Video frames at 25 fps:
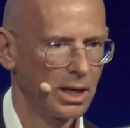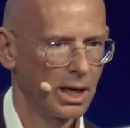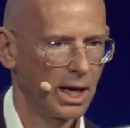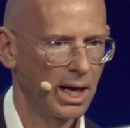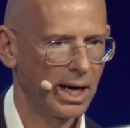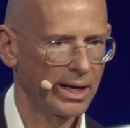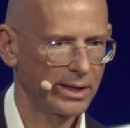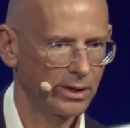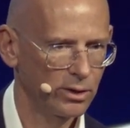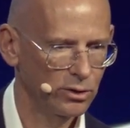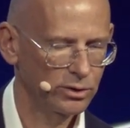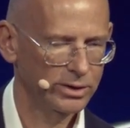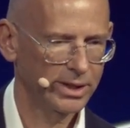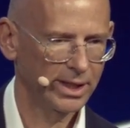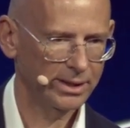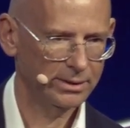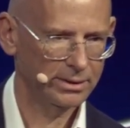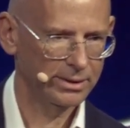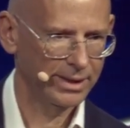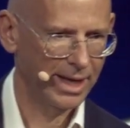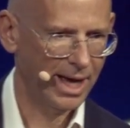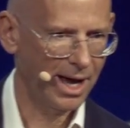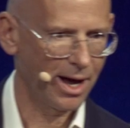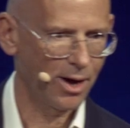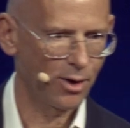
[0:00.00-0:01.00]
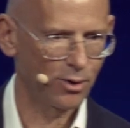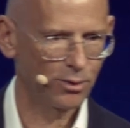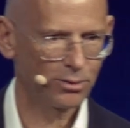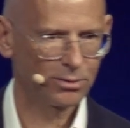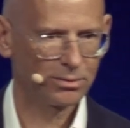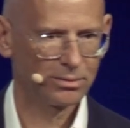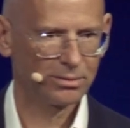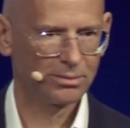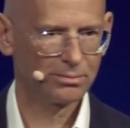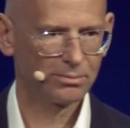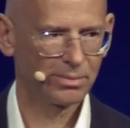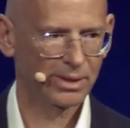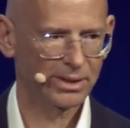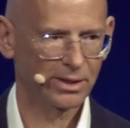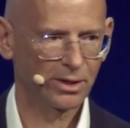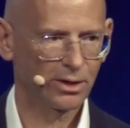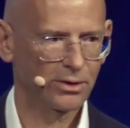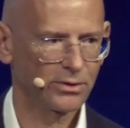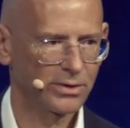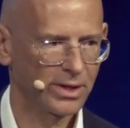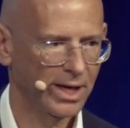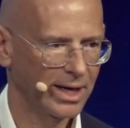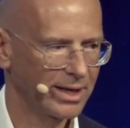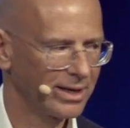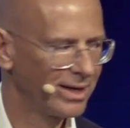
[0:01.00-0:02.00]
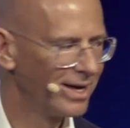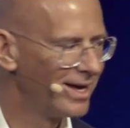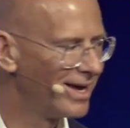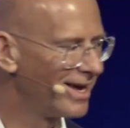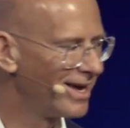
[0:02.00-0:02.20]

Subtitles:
I know that now, but not then.